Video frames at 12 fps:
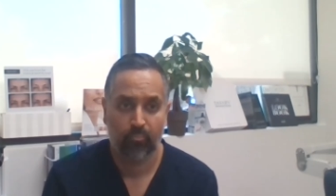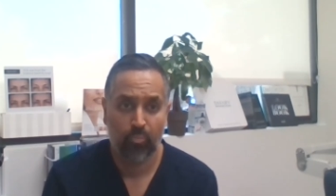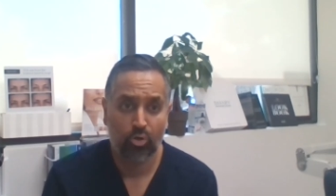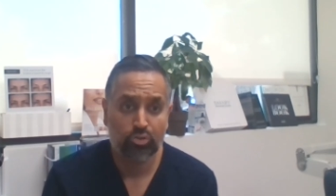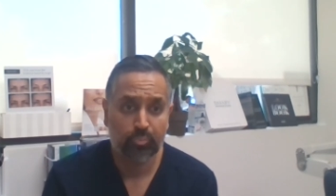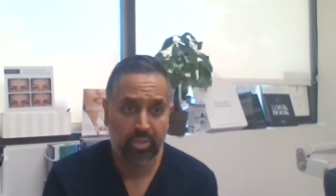
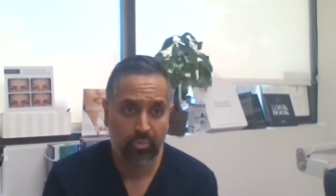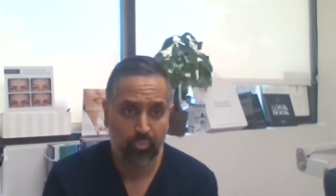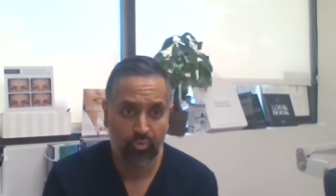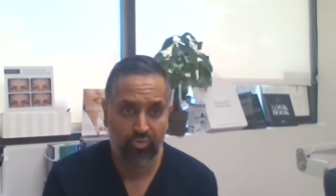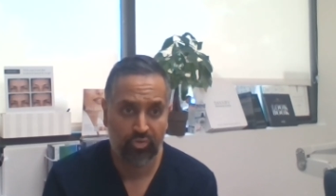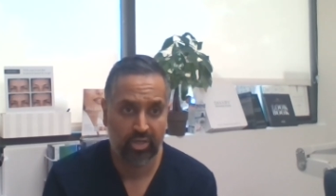most
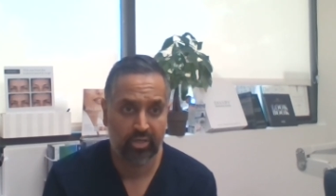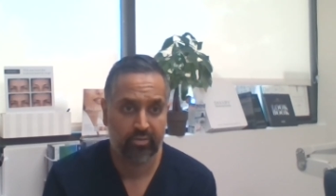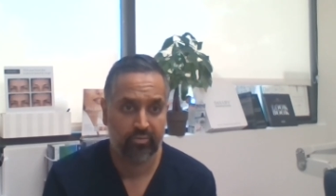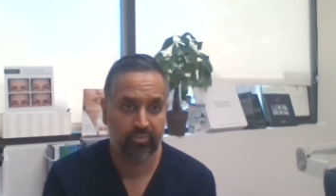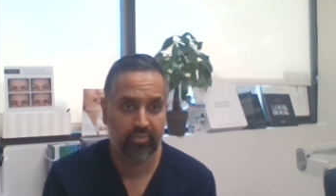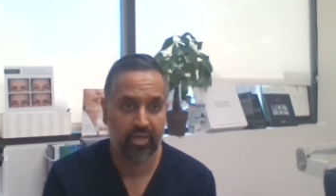people think
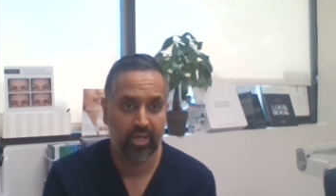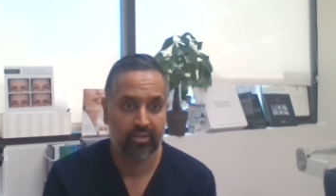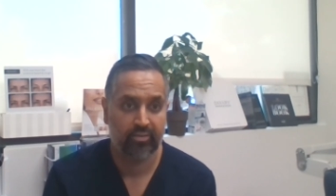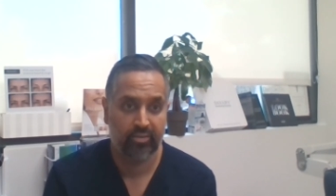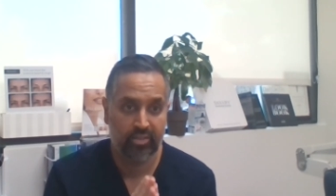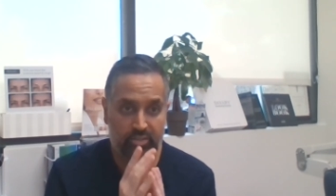that
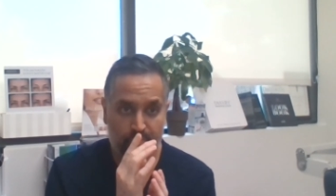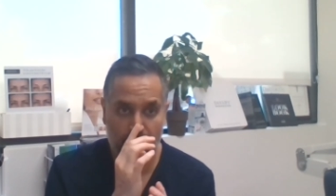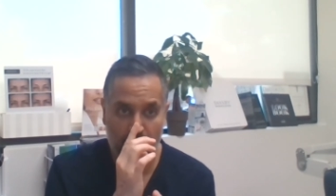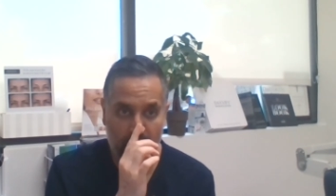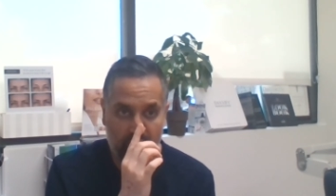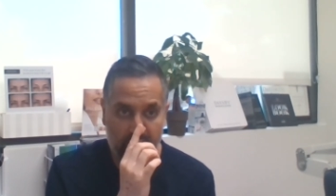this
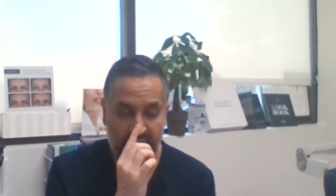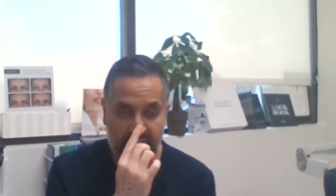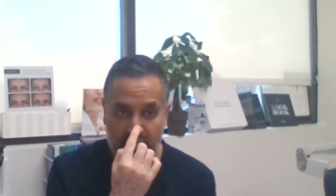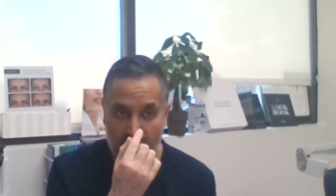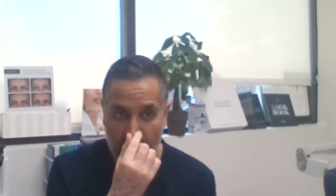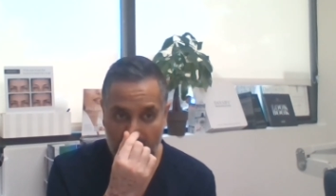part
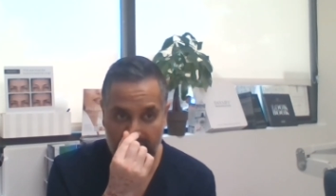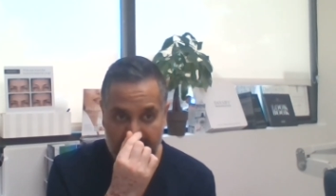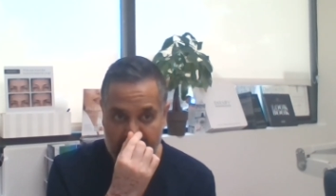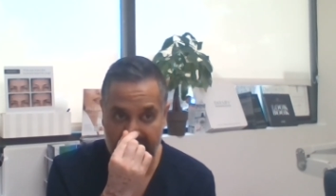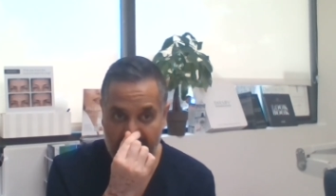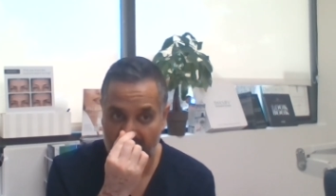is all
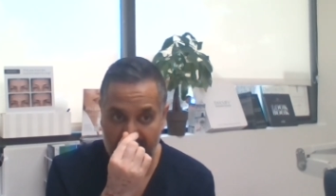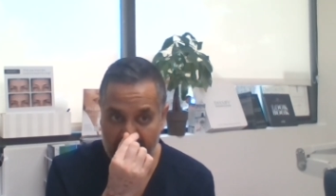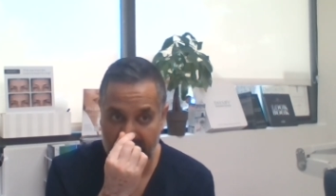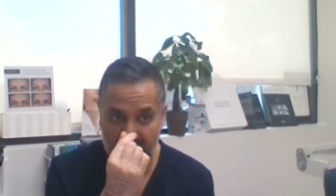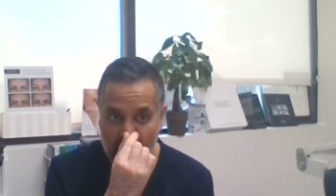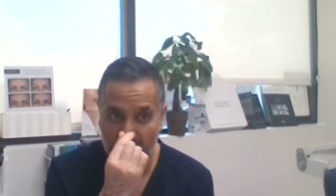that's there and
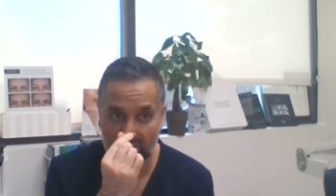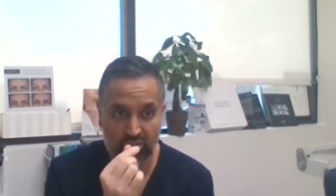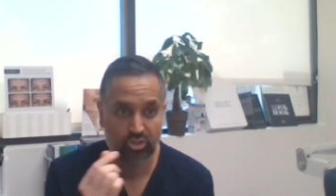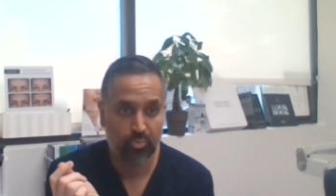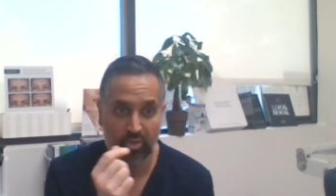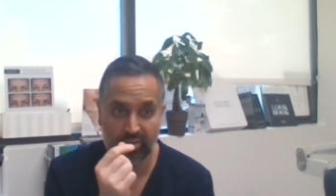that's the
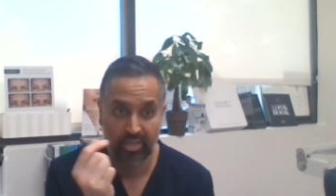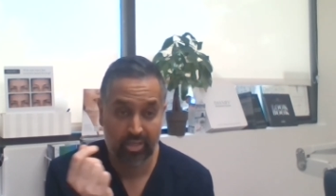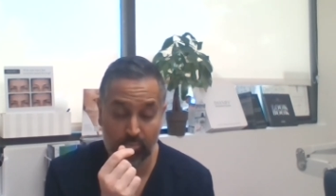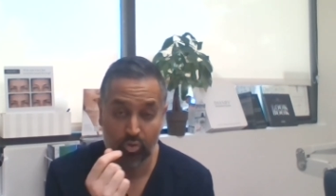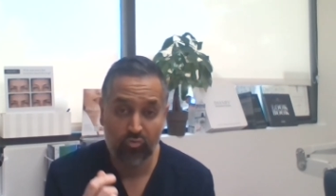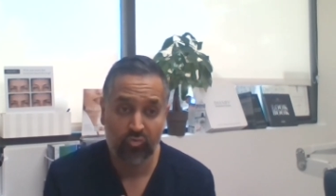cartilage part that
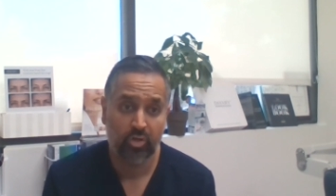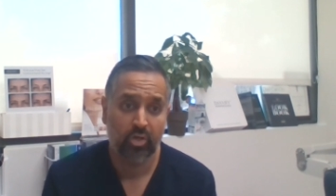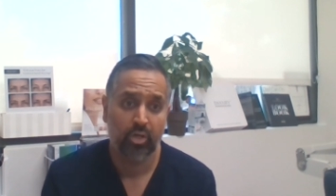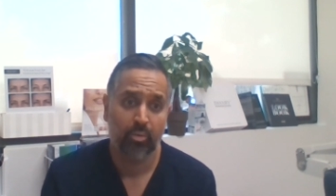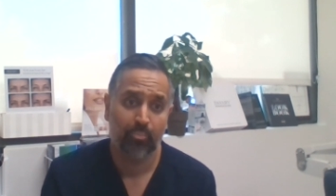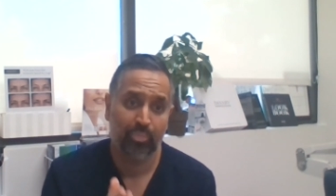can move,
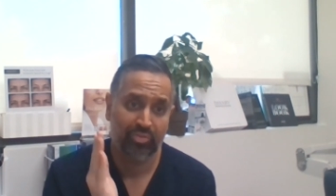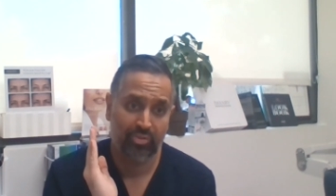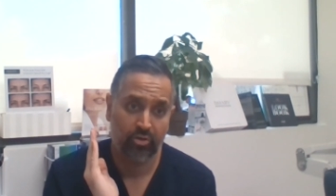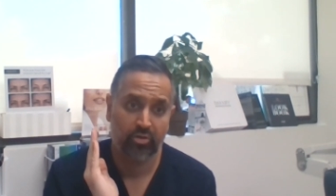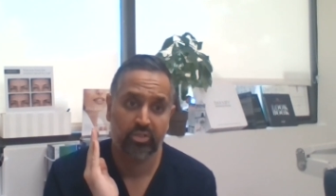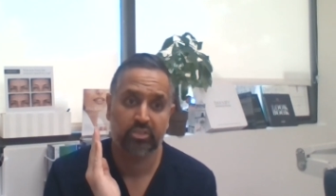but
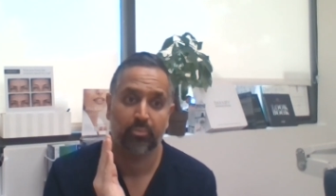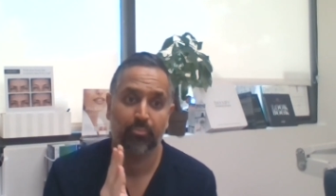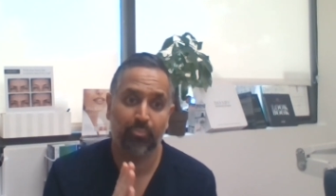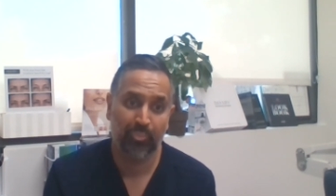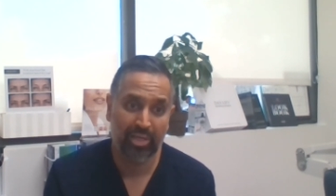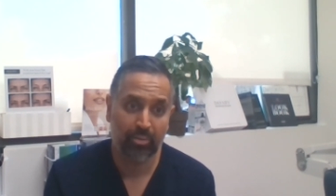there is a
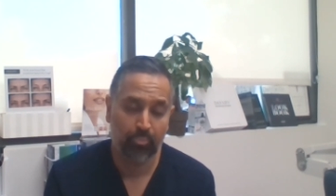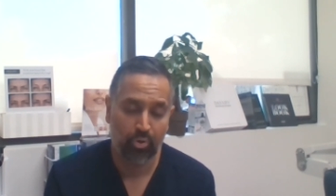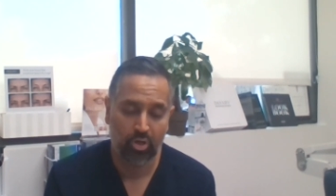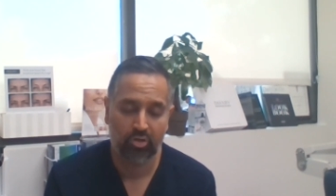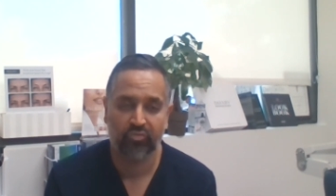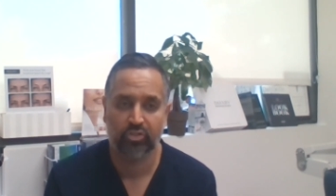big
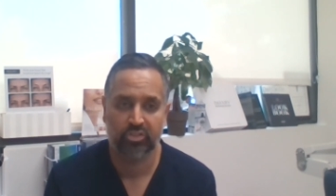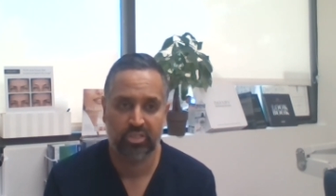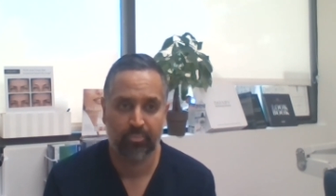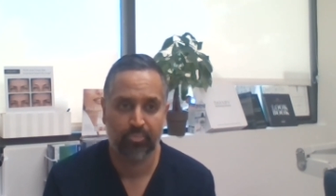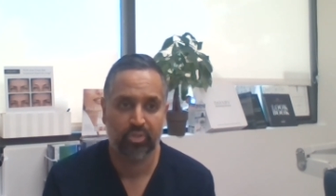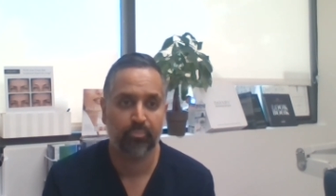part of your
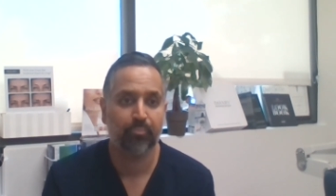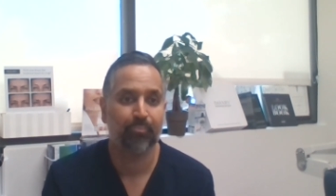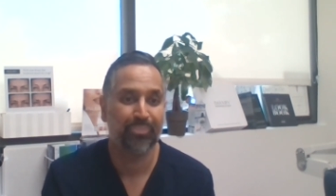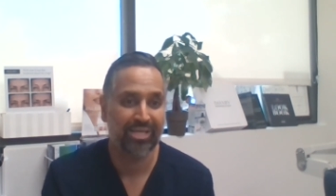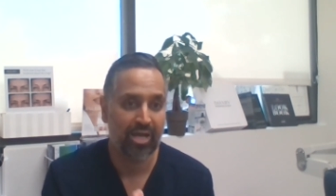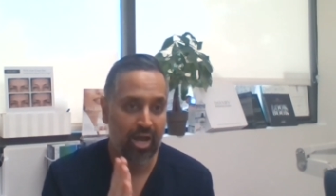septum
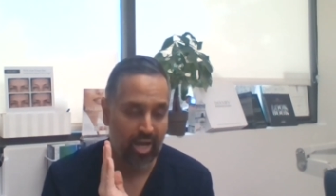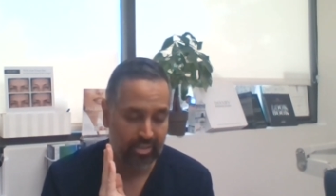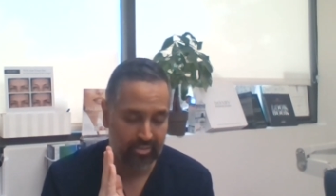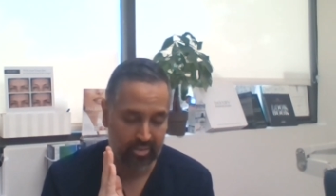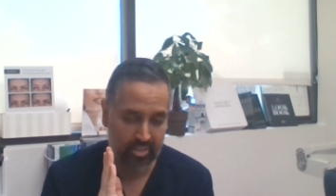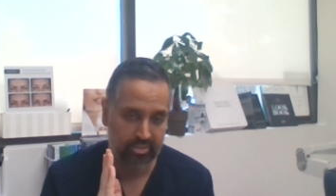
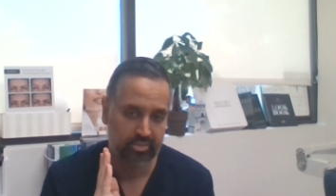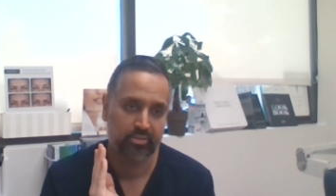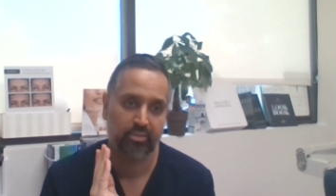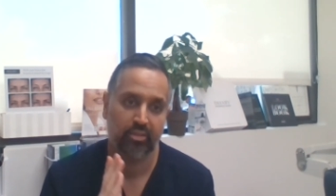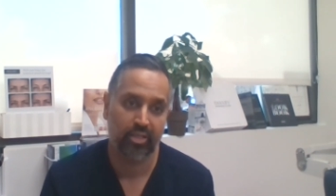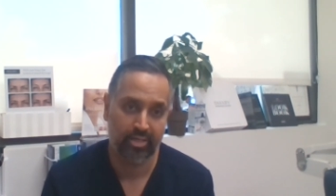behind this
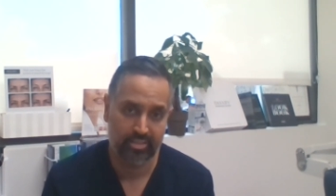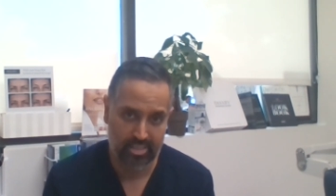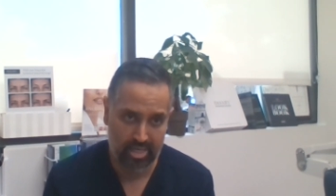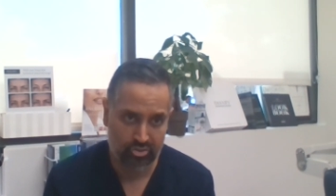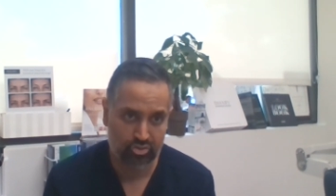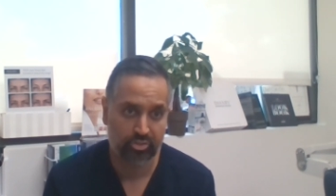that is
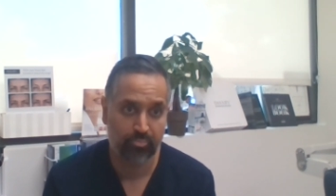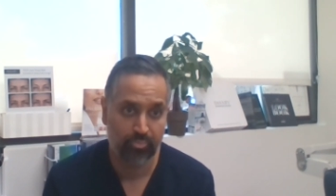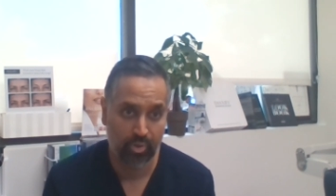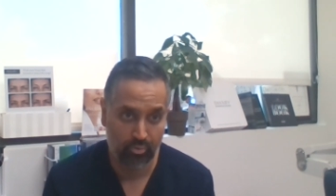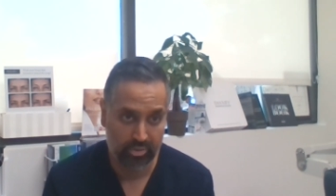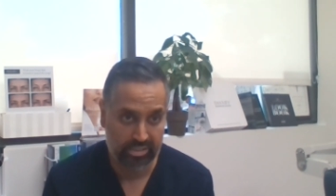actually
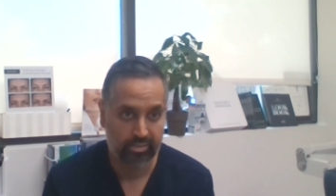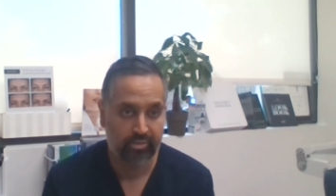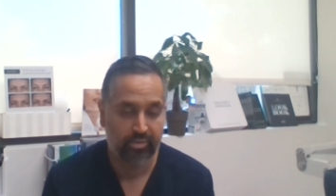bony.